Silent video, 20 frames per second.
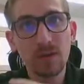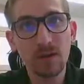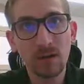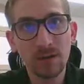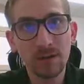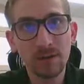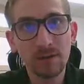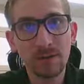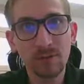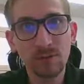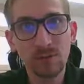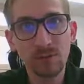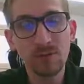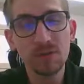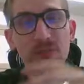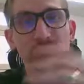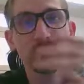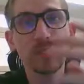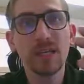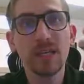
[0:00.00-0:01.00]

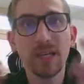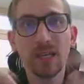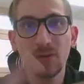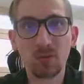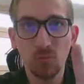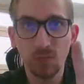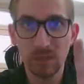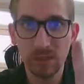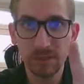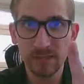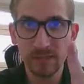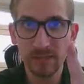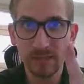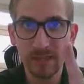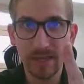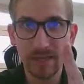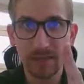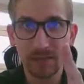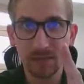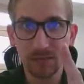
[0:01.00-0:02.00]
contours in one
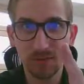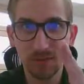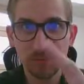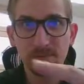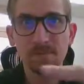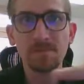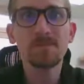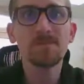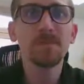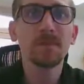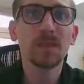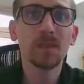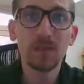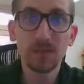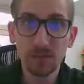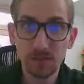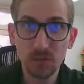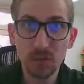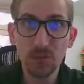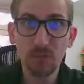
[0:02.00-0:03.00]
sketch.
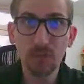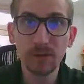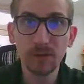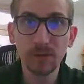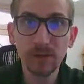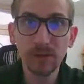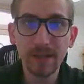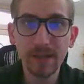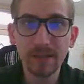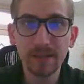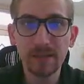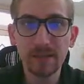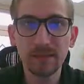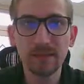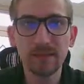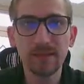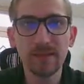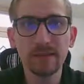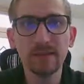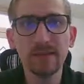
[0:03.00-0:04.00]
So if we look at
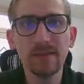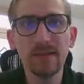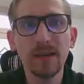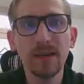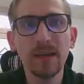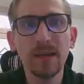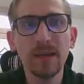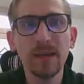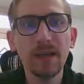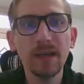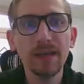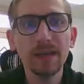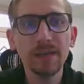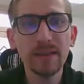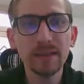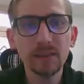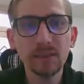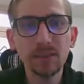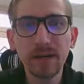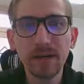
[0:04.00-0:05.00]
this
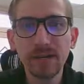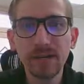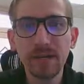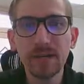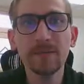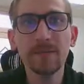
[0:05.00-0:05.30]
rectangle is